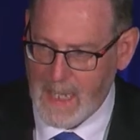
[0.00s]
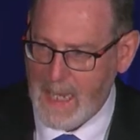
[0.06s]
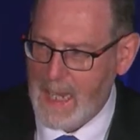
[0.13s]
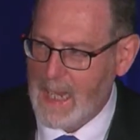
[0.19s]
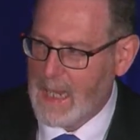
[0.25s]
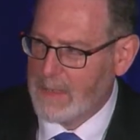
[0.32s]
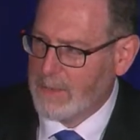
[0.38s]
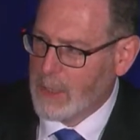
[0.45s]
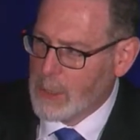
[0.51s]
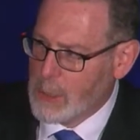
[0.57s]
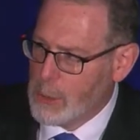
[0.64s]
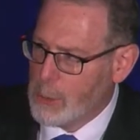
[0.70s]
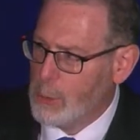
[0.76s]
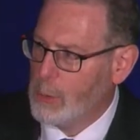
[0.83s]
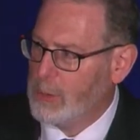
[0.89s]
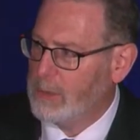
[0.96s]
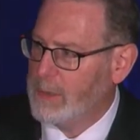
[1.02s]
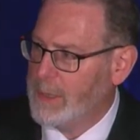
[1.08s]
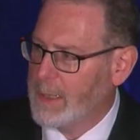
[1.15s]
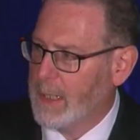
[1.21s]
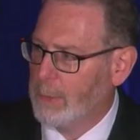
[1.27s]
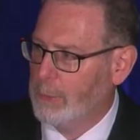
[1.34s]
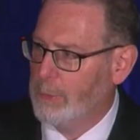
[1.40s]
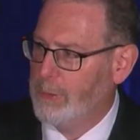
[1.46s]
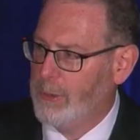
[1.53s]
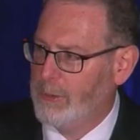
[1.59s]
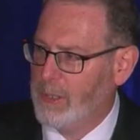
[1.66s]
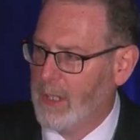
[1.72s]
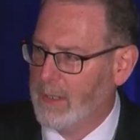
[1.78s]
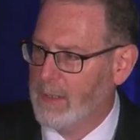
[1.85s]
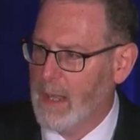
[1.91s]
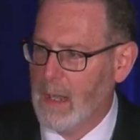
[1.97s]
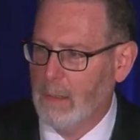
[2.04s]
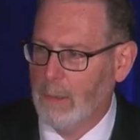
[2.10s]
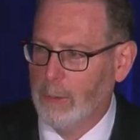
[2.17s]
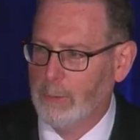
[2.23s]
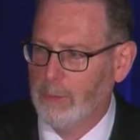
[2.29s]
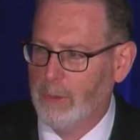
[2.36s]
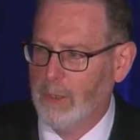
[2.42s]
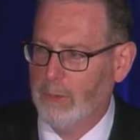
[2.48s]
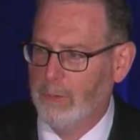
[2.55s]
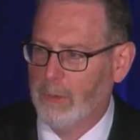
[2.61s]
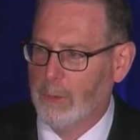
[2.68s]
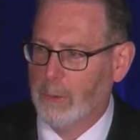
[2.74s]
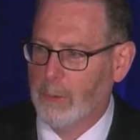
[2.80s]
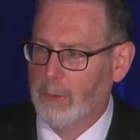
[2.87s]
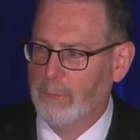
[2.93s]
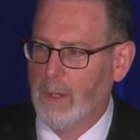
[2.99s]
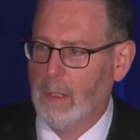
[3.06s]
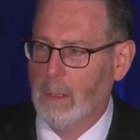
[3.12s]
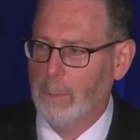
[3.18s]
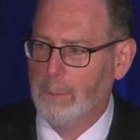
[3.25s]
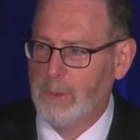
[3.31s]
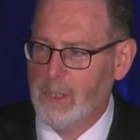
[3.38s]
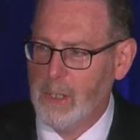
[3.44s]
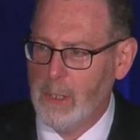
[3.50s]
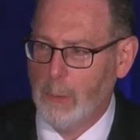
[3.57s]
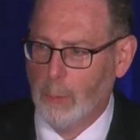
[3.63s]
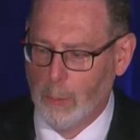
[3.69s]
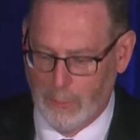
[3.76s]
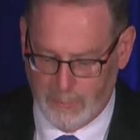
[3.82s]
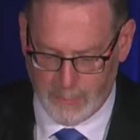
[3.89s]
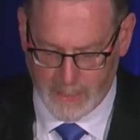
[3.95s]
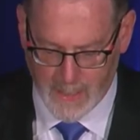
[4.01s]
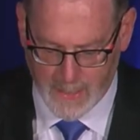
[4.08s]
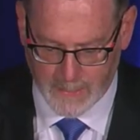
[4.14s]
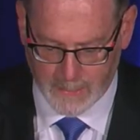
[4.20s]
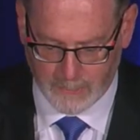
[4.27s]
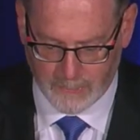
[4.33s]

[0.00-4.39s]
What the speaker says: And the new clean energy technologies that are developed here in the United